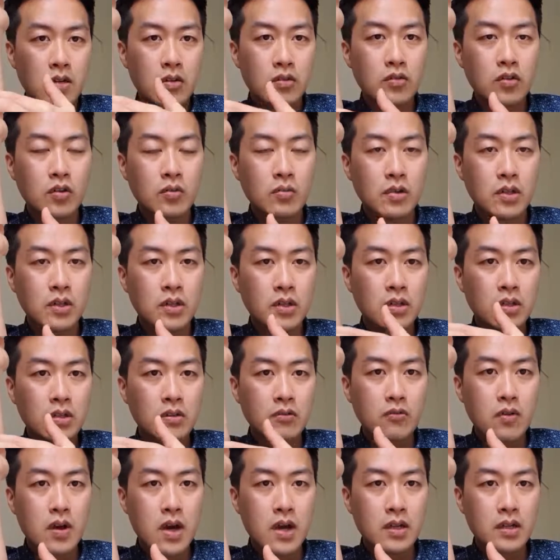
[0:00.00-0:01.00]
Normally
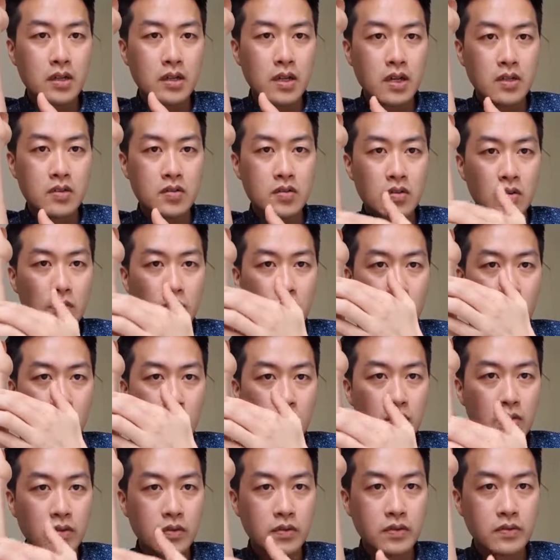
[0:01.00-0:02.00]
right next to the
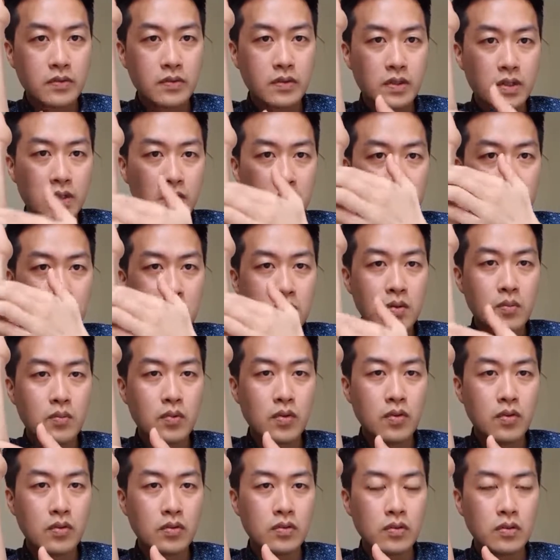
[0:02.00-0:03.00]
bone, this is the
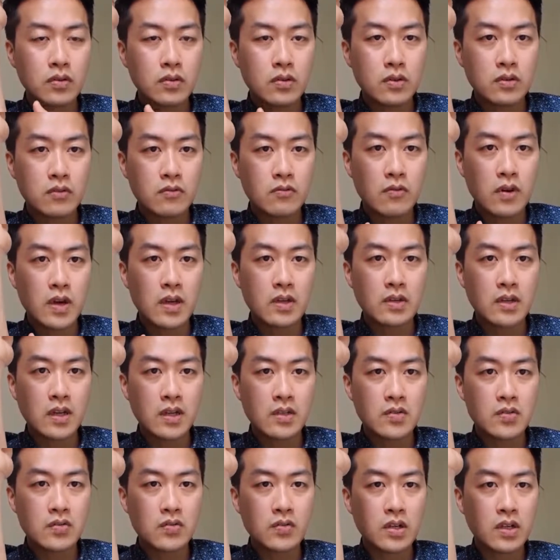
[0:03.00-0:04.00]
bone, right
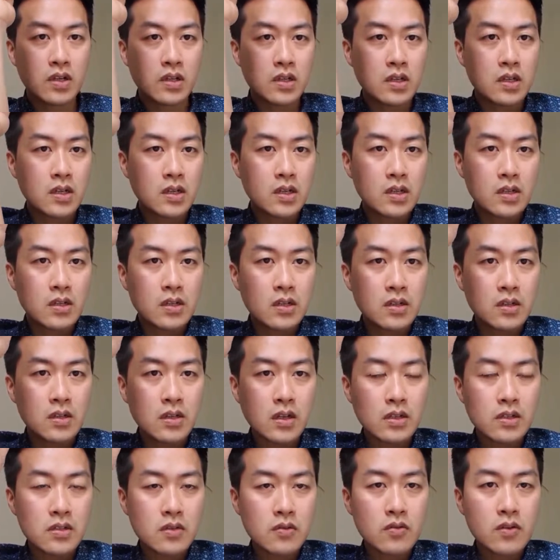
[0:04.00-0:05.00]
next to it,
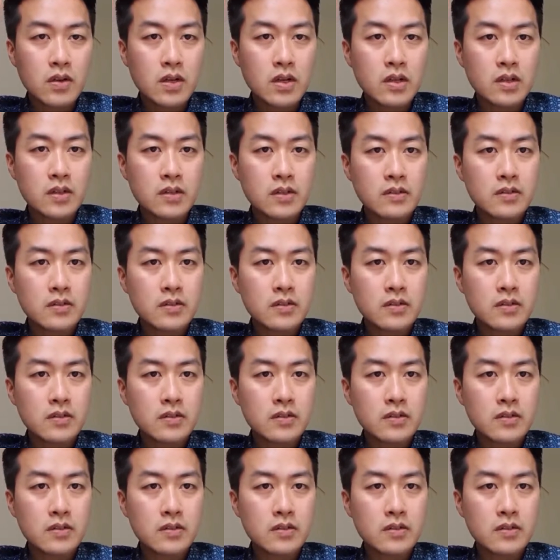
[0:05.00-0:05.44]
that's quite